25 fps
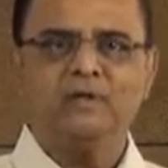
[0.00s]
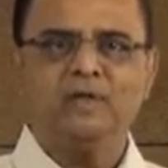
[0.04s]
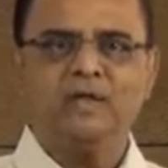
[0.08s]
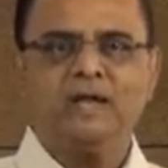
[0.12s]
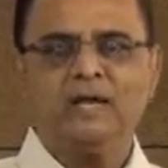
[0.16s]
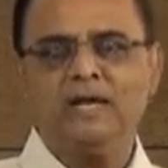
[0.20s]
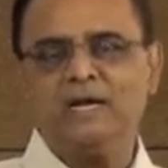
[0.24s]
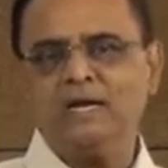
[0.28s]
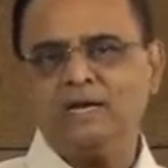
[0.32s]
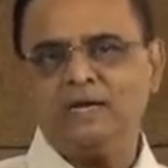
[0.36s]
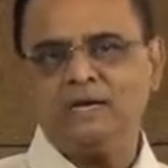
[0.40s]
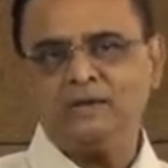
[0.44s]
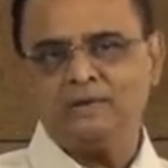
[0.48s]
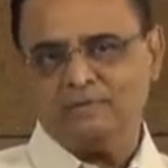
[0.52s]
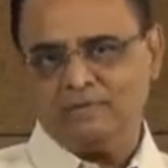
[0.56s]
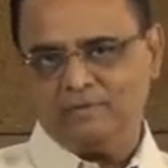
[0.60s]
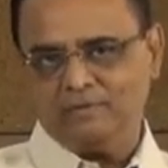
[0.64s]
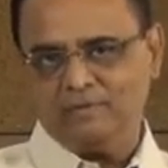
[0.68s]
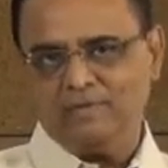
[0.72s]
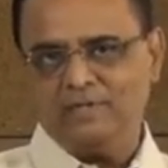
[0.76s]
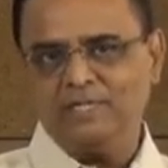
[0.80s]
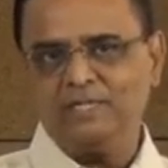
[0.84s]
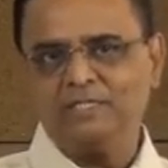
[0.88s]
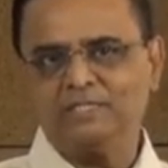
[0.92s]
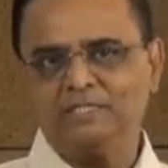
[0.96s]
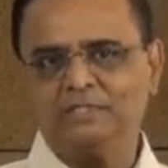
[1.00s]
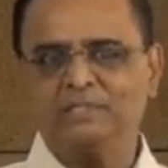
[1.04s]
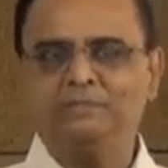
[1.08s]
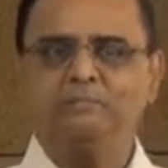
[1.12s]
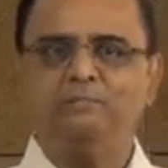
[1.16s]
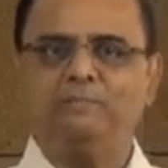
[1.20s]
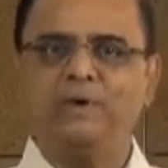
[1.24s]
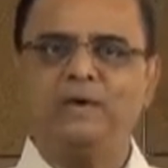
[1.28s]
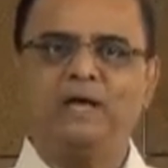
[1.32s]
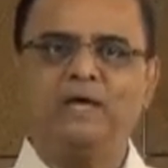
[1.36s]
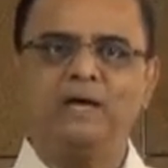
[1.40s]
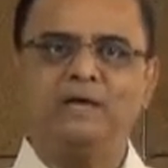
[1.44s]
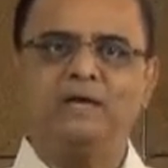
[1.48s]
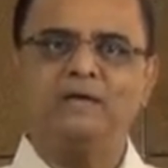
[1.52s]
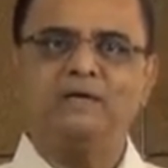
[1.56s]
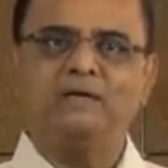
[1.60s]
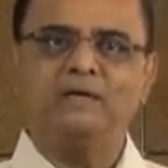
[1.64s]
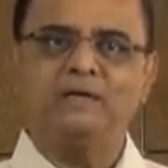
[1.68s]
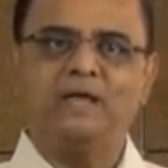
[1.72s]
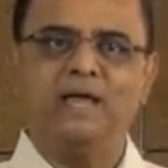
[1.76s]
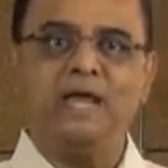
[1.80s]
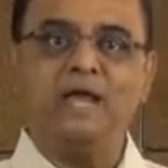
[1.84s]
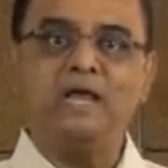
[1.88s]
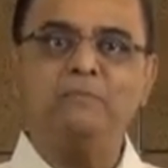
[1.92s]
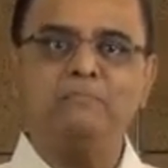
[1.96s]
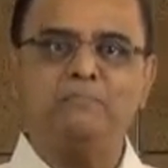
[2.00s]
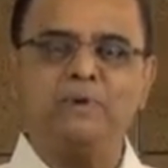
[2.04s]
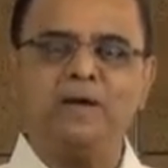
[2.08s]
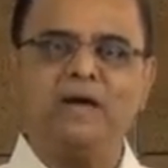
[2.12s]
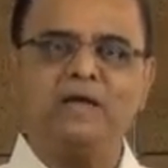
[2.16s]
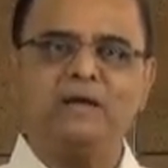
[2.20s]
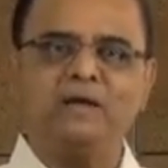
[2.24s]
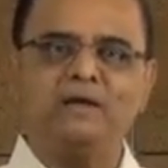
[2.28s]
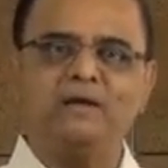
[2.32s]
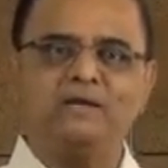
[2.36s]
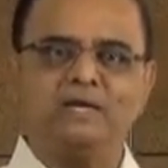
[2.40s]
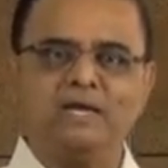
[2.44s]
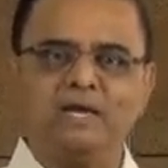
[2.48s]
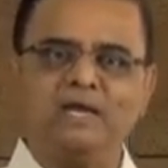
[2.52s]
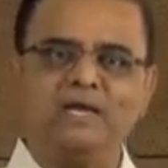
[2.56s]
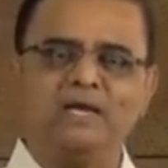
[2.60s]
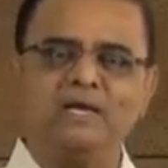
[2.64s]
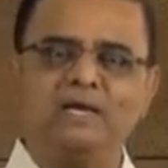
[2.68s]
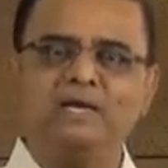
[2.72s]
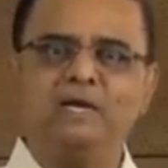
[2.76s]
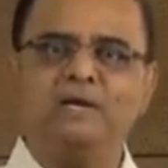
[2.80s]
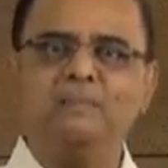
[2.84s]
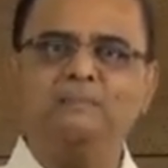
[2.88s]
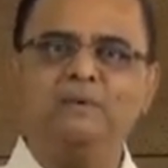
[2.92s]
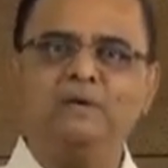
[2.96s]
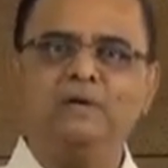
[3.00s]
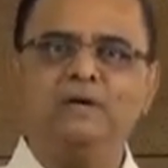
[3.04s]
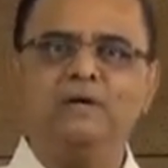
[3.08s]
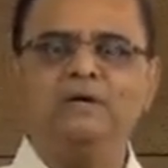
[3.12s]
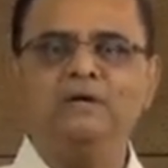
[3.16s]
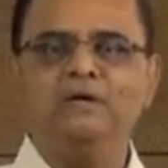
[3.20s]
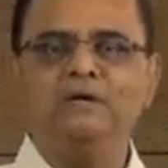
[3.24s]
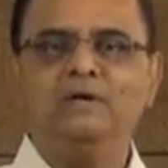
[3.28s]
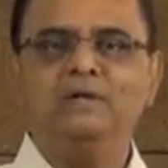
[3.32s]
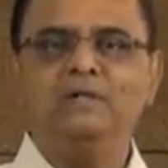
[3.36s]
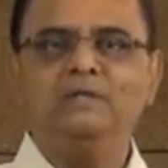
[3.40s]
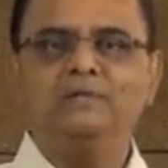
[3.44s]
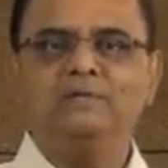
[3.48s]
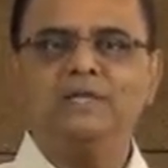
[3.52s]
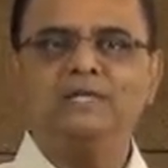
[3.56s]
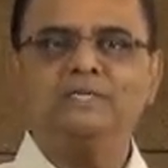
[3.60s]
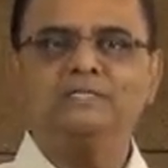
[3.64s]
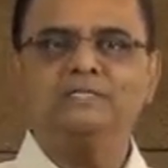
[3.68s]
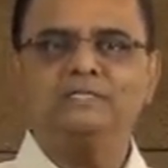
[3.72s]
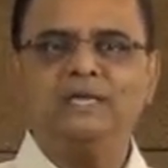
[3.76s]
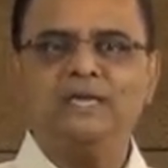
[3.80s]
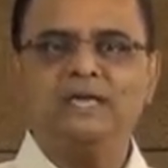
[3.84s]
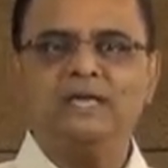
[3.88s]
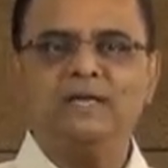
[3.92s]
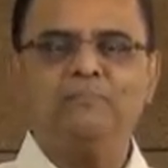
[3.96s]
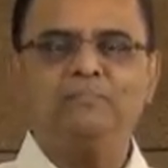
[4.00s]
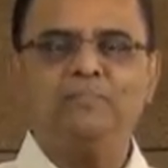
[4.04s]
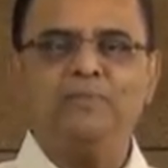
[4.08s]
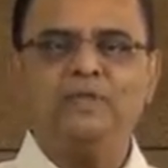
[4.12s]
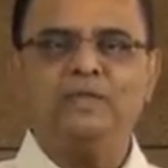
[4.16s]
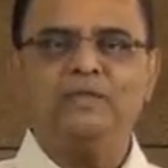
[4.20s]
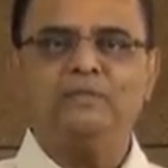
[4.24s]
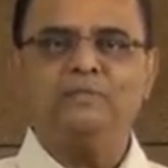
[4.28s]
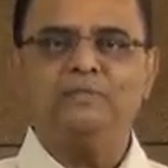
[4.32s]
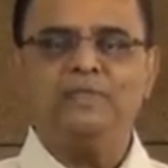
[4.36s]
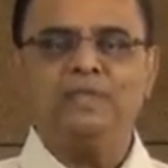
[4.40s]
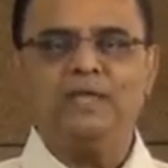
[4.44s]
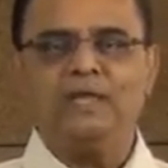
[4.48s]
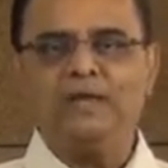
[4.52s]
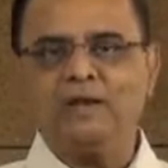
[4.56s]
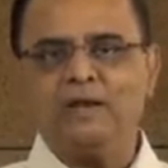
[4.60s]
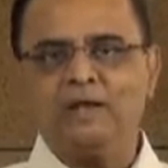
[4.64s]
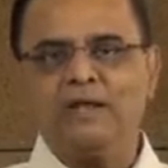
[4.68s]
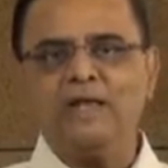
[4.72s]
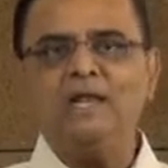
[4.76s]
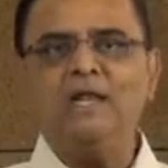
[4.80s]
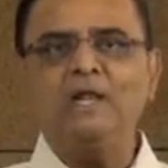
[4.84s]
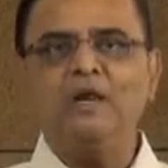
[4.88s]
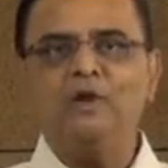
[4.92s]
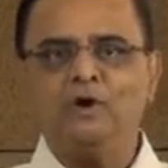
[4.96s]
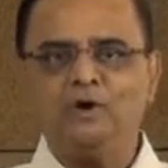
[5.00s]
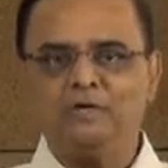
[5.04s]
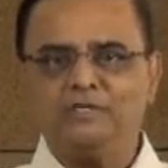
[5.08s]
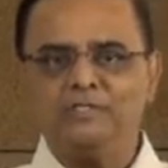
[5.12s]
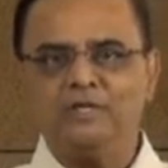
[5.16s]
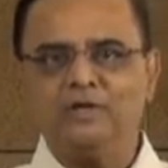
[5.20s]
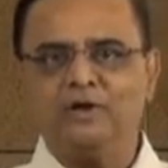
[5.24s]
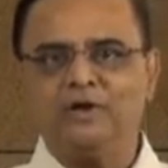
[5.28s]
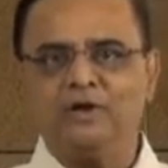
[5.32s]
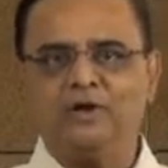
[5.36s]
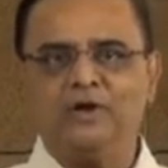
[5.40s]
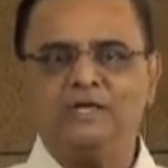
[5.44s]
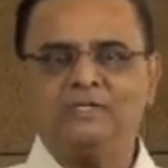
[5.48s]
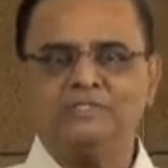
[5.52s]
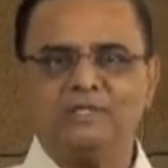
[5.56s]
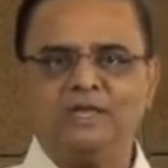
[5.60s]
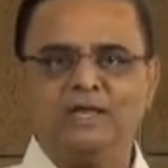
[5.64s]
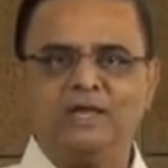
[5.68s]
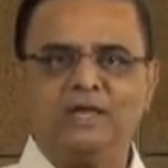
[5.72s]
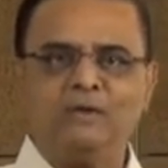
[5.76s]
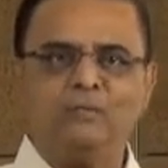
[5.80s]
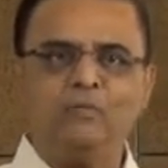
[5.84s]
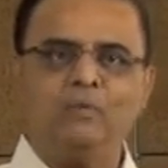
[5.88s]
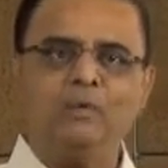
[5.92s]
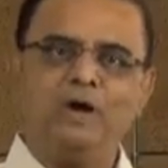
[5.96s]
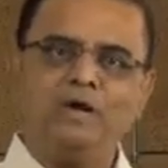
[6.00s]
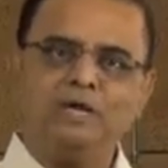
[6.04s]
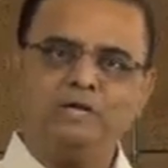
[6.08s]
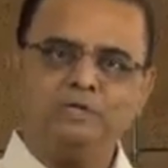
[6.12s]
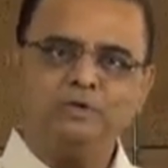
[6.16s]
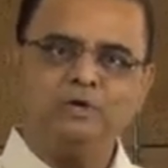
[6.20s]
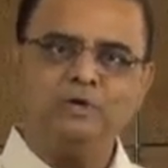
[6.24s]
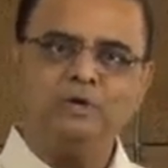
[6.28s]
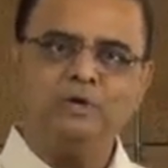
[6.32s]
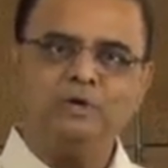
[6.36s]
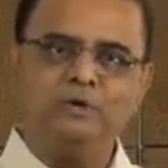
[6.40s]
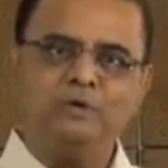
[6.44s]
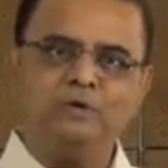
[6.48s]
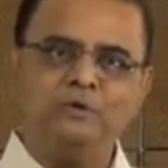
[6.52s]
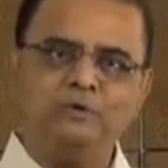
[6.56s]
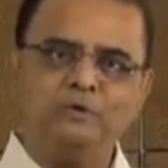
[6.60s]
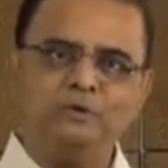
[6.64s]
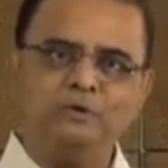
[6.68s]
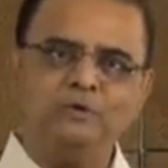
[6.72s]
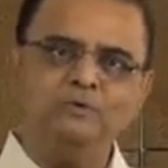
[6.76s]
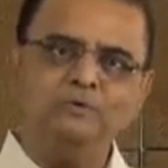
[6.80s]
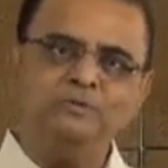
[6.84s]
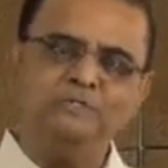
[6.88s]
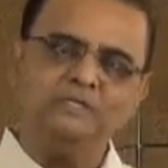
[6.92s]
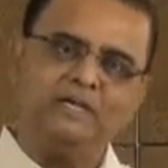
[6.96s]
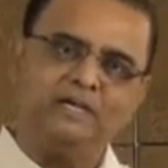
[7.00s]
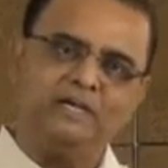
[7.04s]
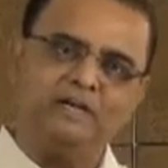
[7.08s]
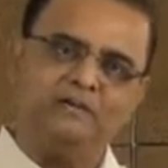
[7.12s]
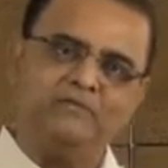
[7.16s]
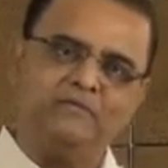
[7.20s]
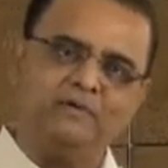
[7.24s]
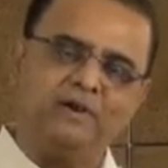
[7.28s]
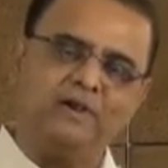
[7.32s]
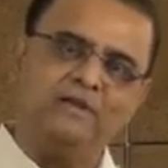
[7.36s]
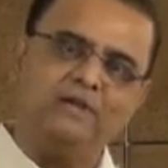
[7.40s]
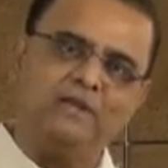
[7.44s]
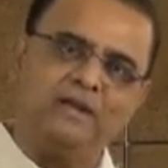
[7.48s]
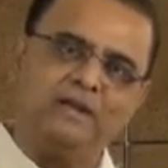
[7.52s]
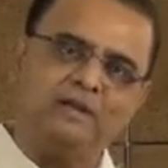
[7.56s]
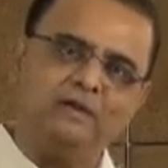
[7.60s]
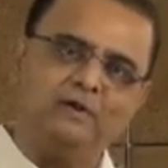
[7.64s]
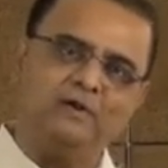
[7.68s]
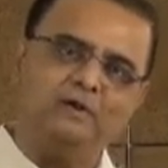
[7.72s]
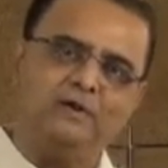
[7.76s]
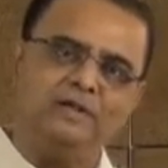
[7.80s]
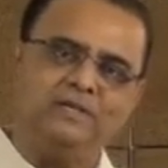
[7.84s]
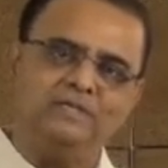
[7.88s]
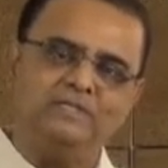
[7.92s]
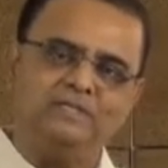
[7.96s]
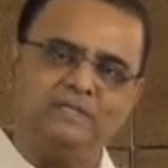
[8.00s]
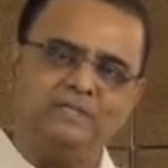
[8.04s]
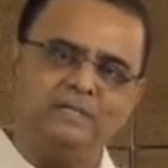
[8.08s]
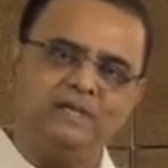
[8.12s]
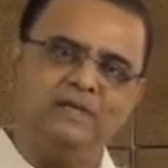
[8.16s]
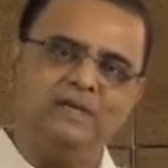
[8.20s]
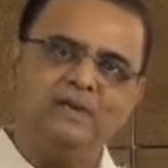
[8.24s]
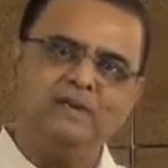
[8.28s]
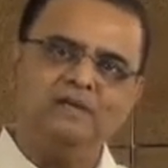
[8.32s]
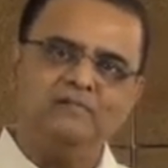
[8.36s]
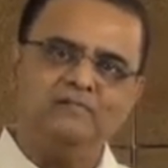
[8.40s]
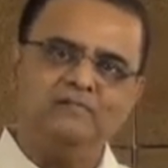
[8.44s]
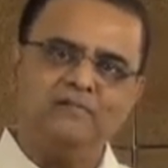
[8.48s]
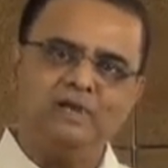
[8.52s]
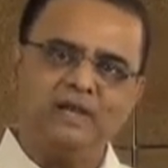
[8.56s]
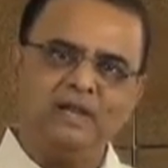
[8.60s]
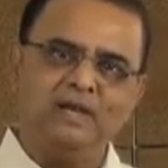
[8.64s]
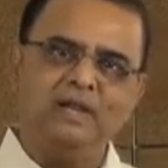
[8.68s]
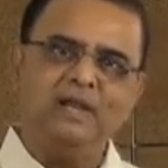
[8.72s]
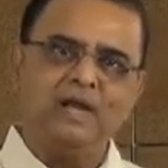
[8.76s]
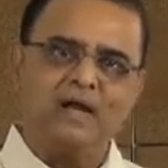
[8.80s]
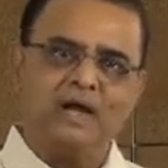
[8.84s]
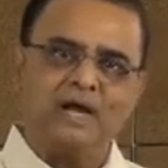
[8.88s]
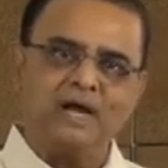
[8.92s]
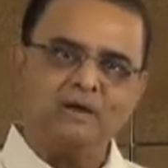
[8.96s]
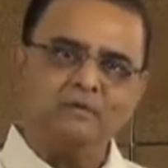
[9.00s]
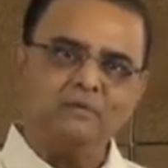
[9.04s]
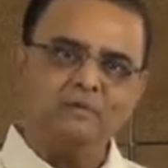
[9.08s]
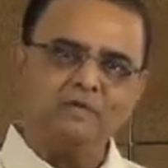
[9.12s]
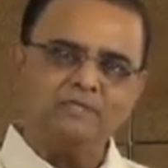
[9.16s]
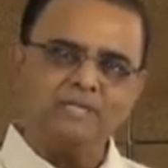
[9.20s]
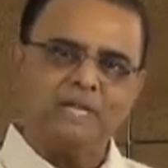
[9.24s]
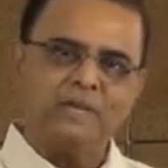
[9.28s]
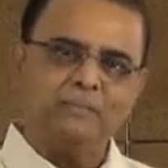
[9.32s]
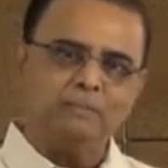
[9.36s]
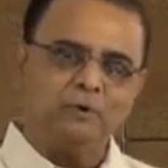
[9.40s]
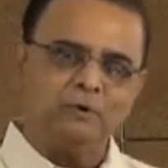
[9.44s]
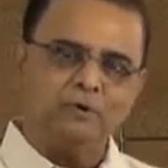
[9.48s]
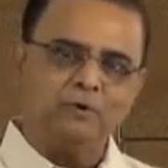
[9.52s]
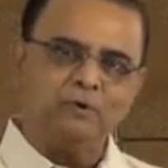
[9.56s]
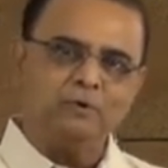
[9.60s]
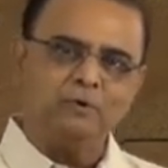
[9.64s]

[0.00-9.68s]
And this parent, young couple, they say their in-laws are asking, why should you use a different technology when I was able